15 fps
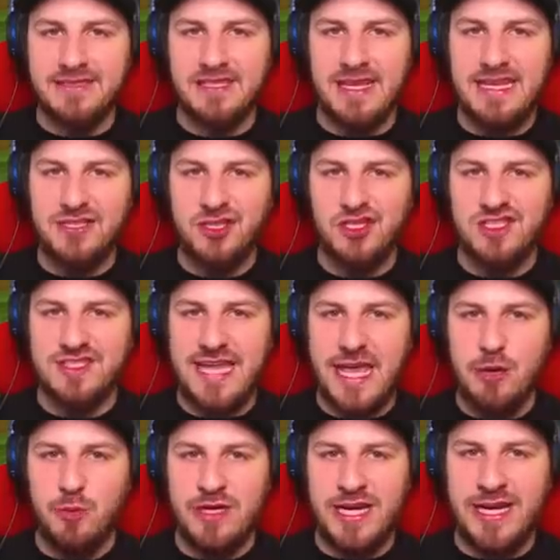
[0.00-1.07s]
so let's just
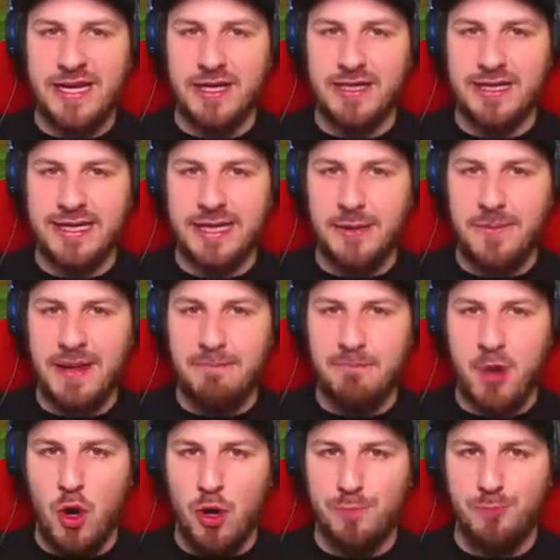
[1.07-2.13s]
say we need a little bit
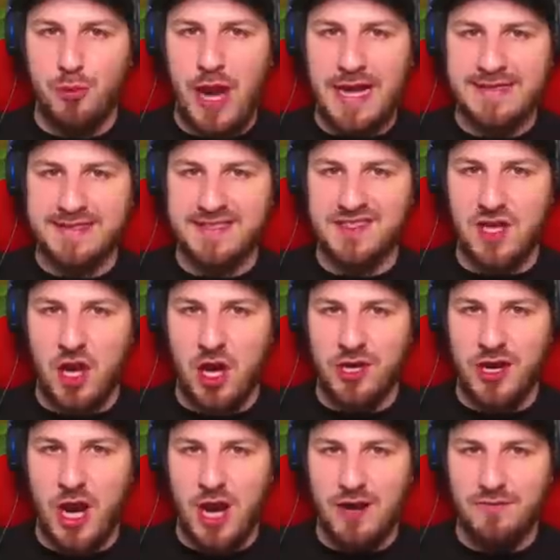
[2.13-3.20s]
more practice
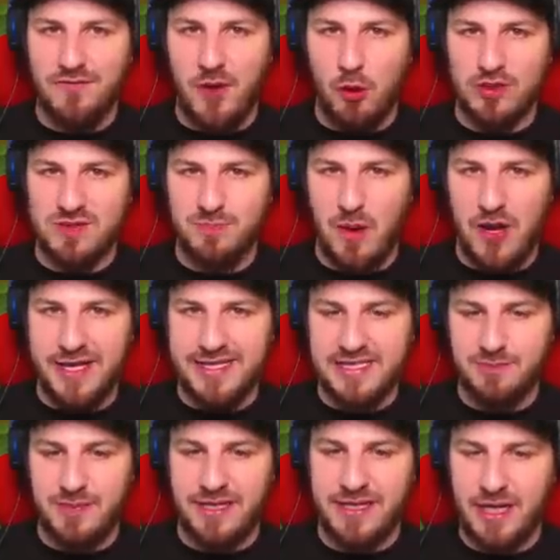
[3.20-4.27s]
on our Volt
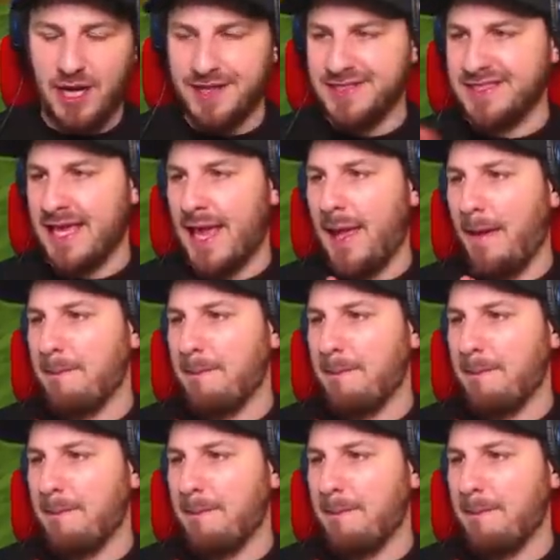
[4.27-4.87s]
bikes because